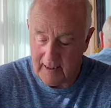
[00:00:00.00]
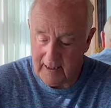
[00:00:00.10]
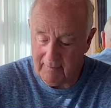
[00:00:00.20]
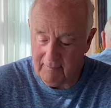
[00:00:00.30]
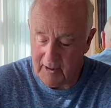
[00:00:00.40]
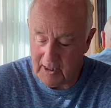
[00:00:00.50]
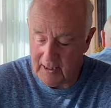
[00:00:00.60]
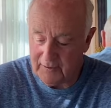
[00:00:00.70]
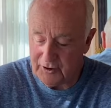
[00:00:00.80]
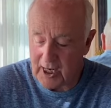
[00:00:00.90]
I'm
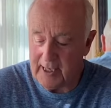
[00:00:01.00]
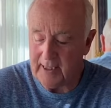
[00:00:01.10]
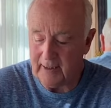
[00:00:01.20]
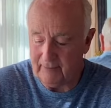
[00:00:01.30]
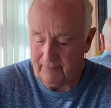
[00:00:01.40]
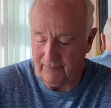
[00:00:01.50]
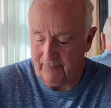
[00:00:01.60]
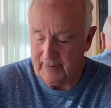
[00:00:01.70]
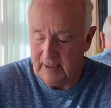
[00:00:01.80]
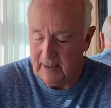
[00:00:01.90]
uh, signing
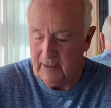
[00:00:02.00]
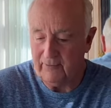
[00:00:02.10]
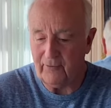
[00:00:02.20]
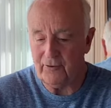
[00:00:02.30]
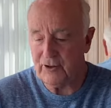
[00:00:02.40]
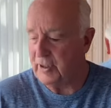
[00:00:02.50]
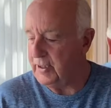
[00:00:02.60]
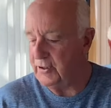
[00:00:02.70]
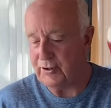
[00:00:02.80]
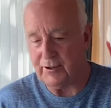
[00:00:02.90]
first
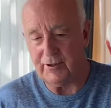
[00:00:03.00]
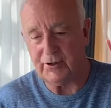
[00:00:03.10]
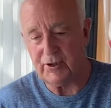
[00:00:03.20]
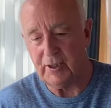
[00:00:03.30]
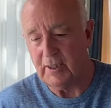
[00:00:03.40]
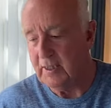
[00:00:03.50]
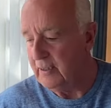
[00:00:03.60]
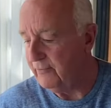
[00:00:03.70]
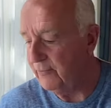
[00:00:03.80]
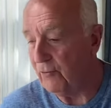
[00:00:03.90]
editions
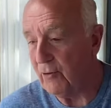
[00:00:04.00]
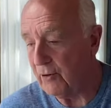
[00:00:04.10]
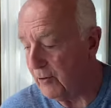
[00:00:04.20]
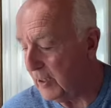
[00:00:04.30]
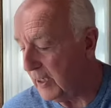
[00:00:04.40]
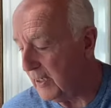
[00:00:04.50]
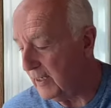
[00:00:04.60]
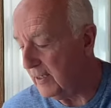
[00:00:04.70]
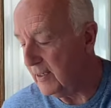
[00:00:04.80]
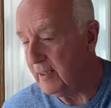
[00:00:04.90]
for
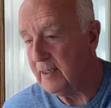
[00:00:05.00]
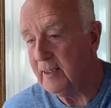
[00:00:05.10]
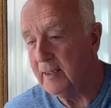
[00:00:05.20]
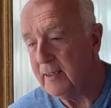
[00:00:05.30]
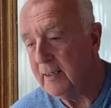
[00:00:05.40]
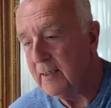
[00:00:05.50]
uh, a